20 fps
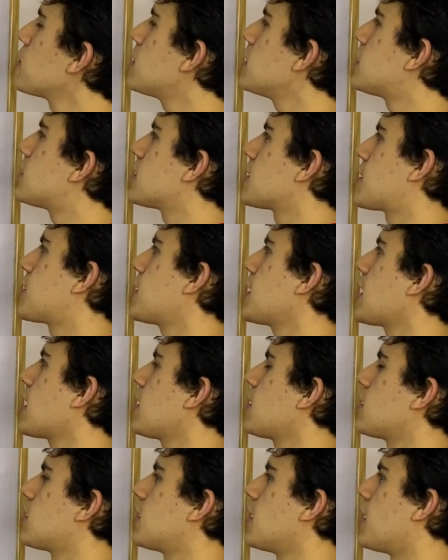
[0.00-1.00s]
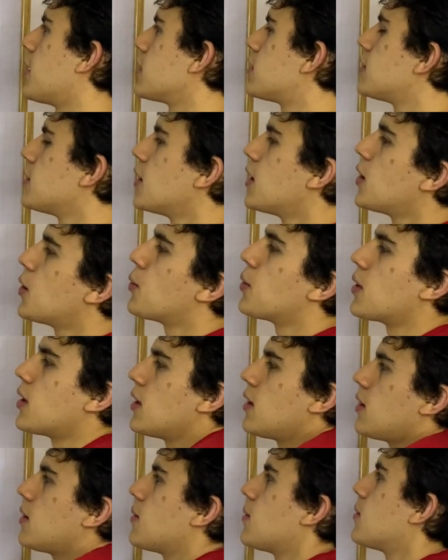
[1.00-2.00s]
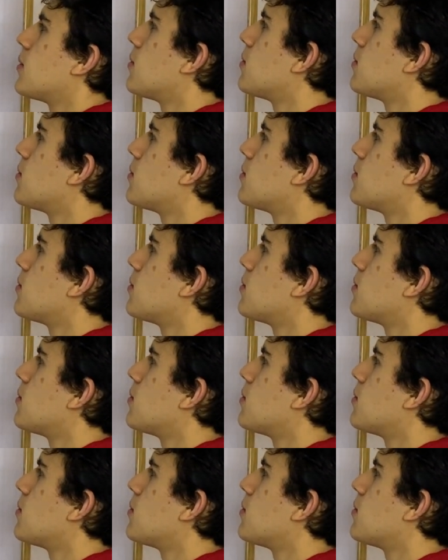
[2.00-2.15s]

this theta dot? Well,